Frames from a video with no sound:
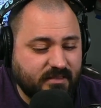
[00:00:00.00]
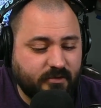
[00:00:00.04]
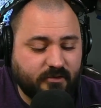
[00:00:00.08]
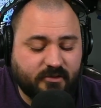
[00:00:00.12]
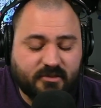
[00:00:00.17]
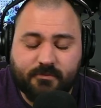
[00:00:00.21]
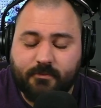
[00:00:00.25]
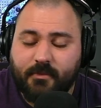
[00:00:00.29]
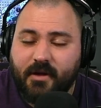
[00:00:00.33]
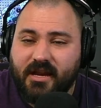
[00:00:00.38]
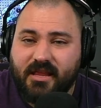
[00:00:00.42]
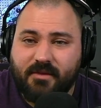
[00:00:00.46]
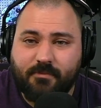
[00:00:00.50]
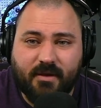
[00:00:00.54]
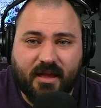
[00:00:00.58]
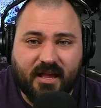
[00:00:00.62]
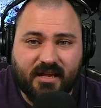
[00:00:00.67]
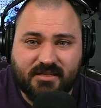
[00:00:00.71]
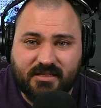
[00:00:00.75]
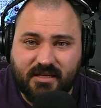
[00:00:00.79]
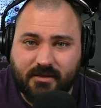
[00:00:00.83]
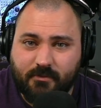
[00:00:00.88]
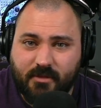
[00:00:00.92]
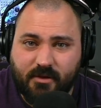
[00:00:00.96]
there's money
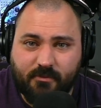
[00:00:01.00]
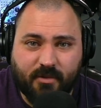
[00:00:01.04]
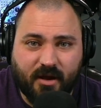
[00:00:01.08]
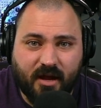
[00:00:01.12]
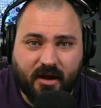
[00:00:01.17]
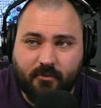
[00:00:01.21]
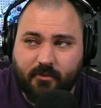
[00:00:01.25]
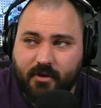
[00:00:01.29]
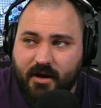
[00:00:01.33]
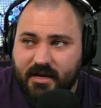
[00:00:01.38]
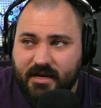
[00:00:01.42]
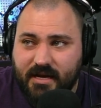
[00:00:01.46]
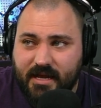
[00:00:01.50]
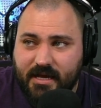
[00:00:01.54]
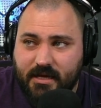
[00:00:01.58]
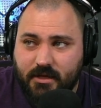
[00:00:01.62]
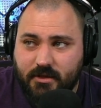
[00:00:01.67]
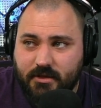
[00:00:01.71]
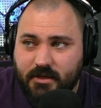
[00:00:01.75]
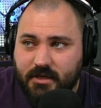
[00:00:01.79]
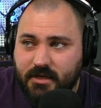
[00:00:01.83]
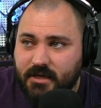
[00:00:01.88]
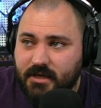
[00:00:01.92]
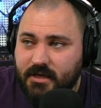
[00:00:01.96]
passing me by right
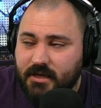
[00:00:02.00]
now,